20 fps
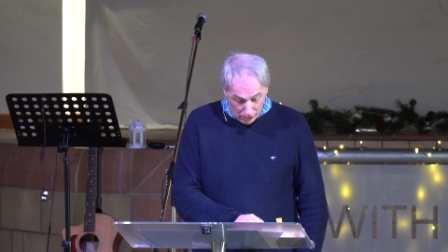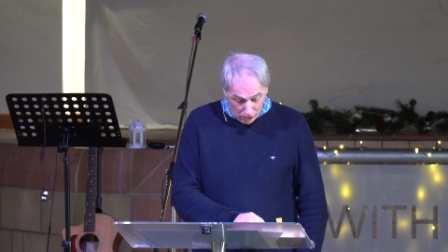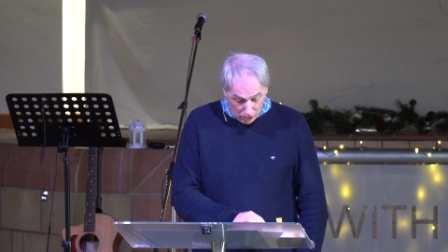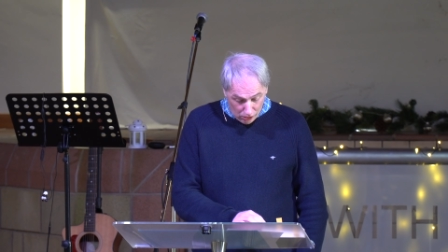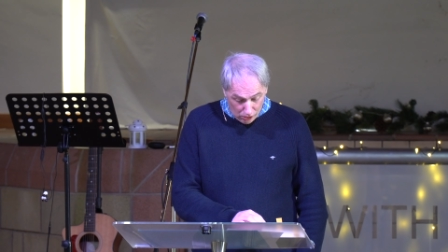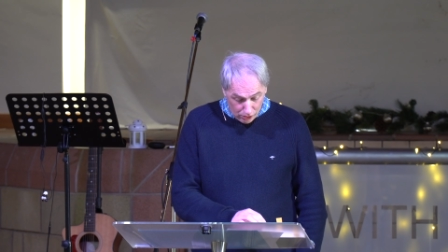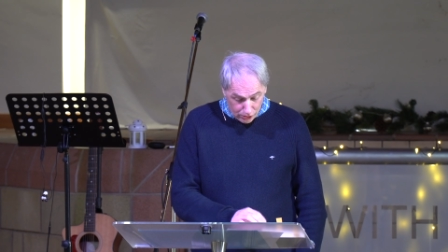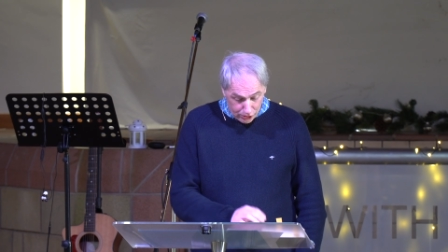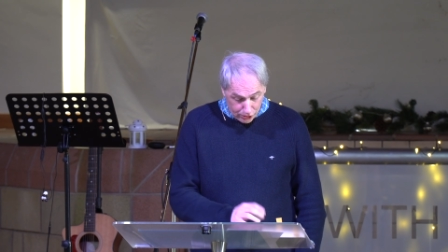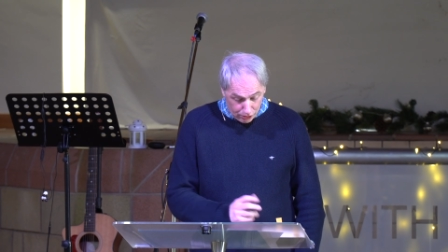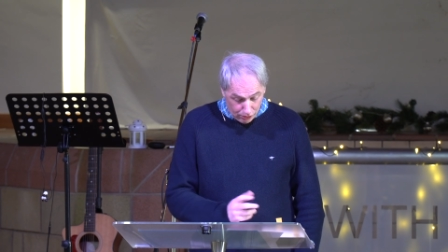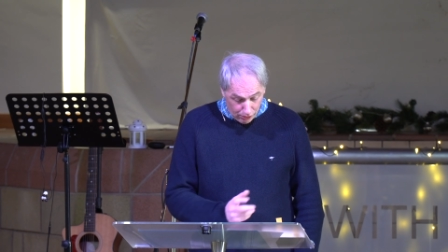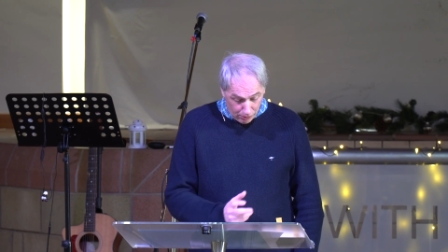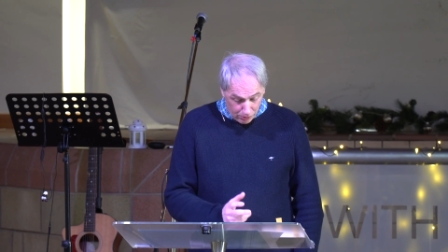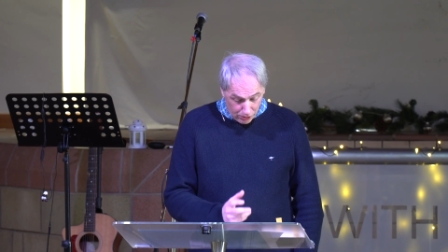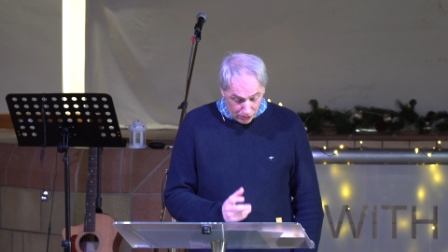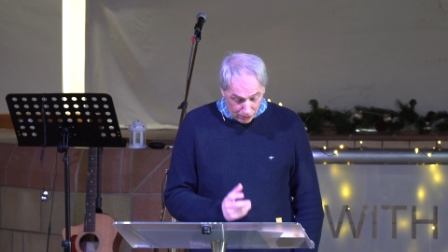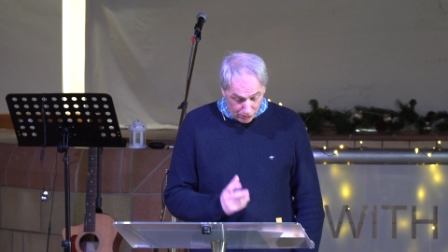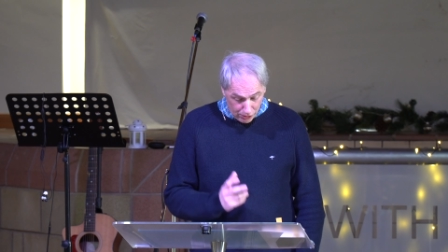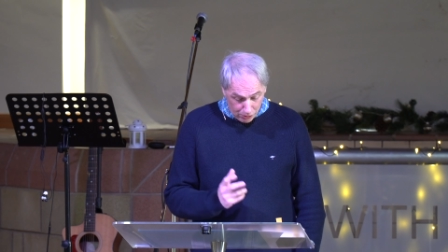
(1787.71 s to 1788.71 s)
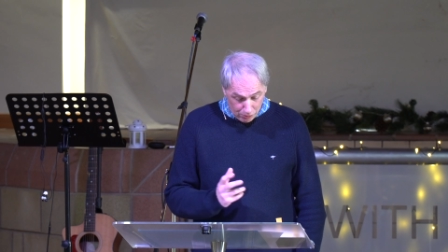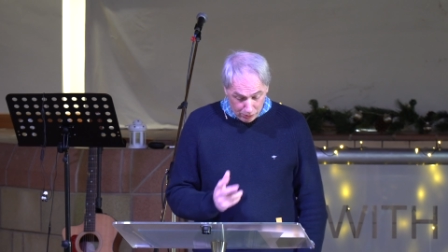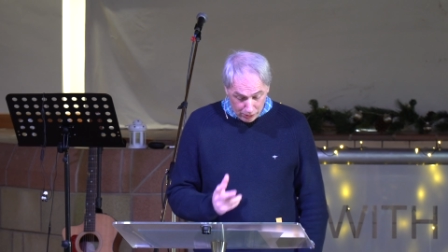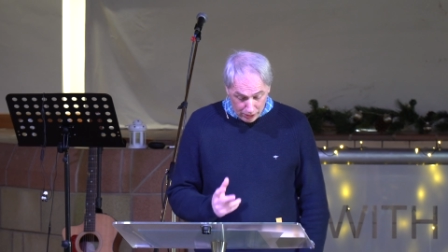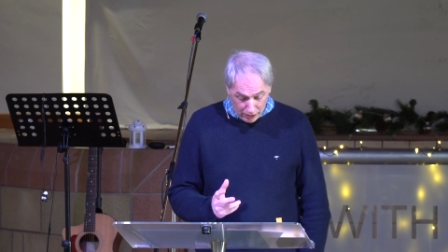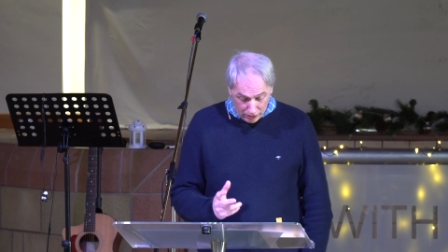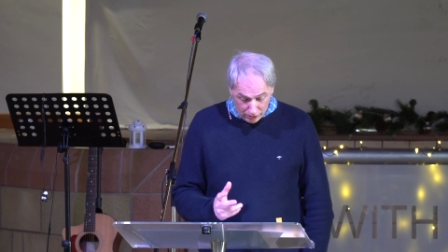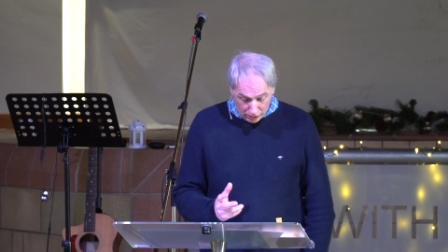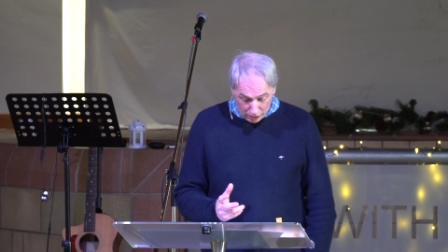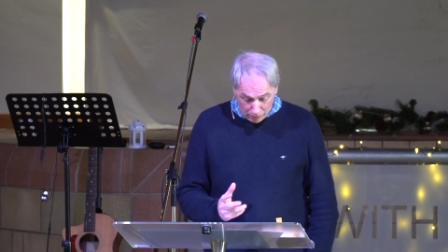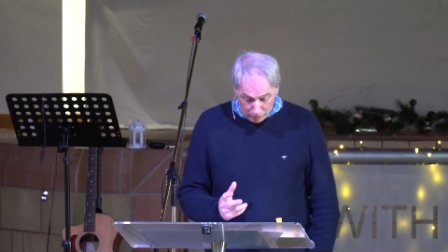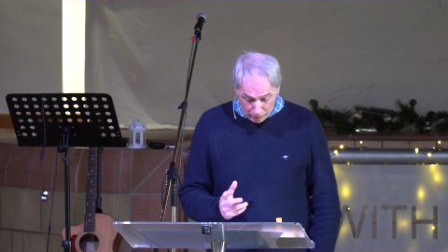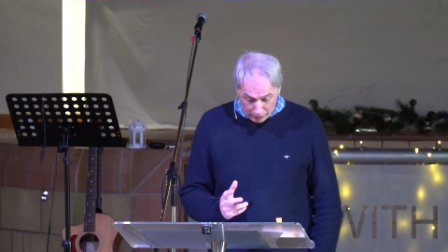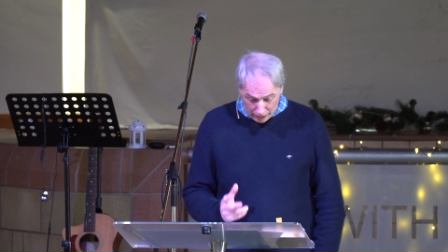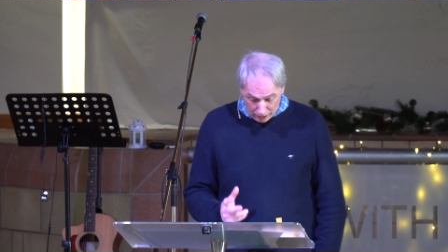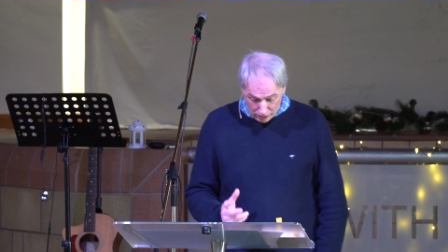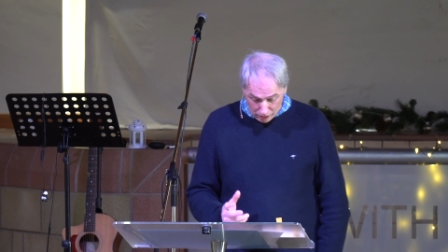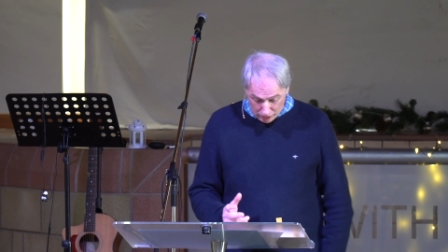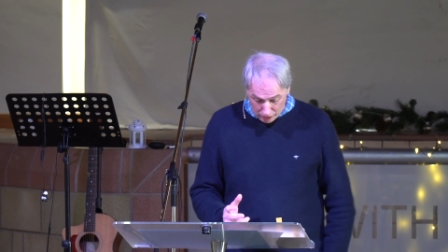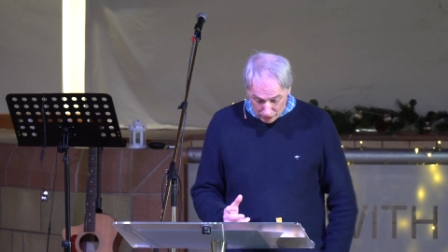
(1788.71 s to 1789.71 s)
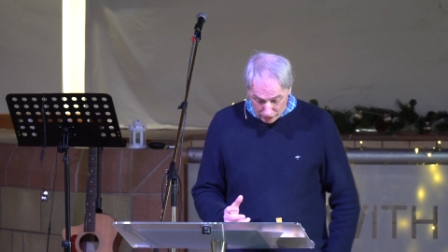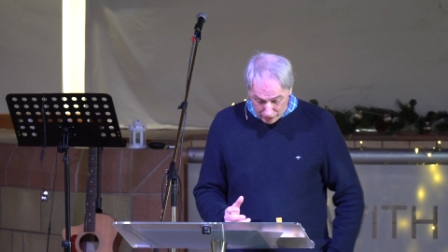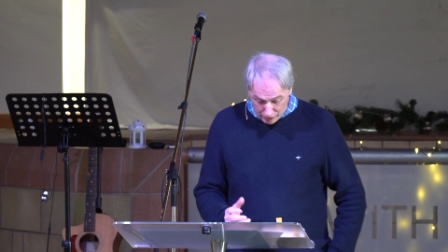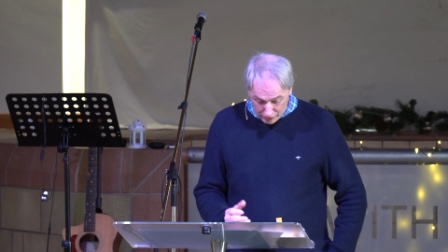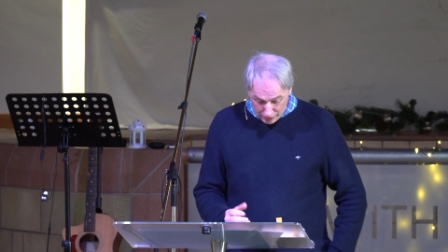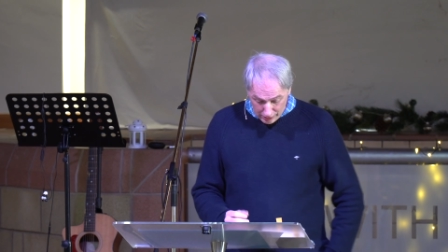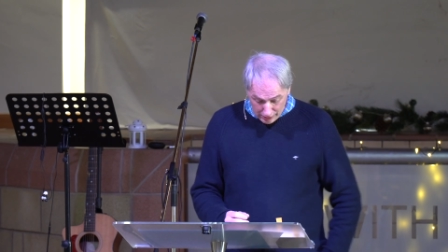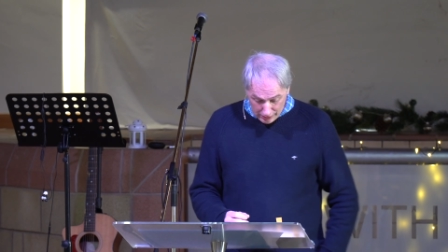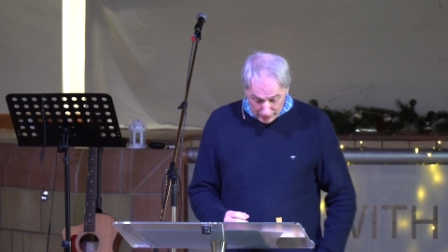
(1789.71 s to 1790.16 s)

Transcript: All scripture is breathed out by God